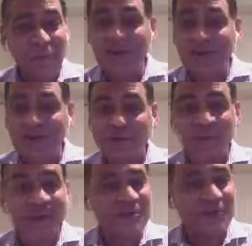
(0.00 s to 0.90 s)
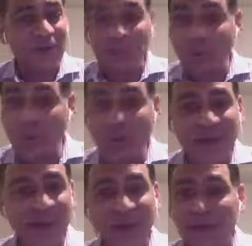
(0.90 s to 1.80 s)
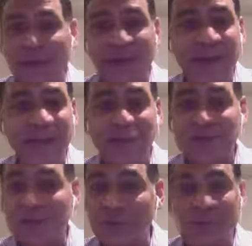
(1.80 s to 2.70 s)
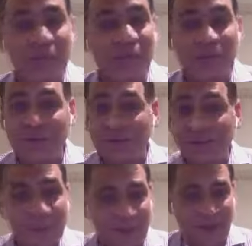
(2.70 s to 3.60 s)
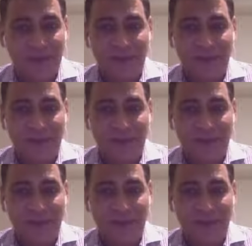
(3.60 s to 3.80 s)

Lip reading: their initial consult, going in and planning their surgery or their therapy.